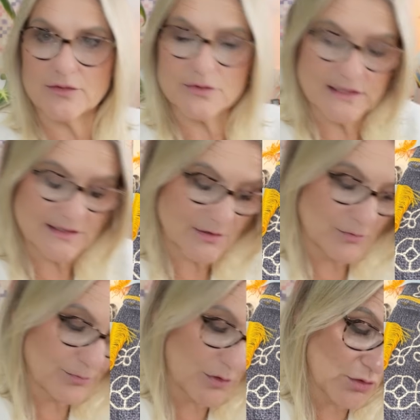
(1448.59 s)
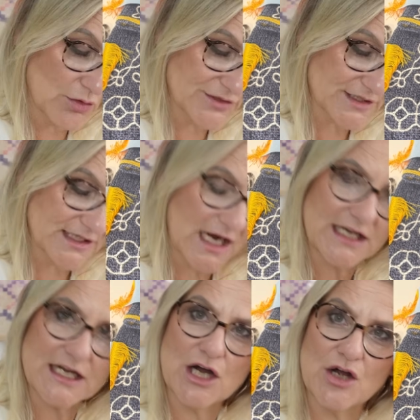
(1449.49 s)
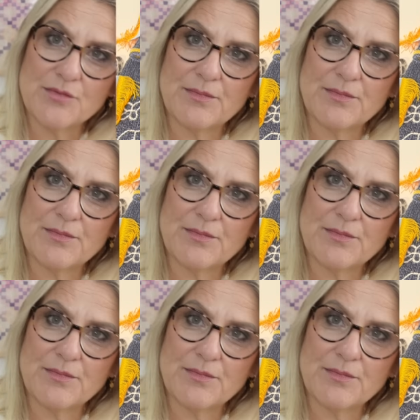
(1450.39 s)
It was this gorgeous honeycomb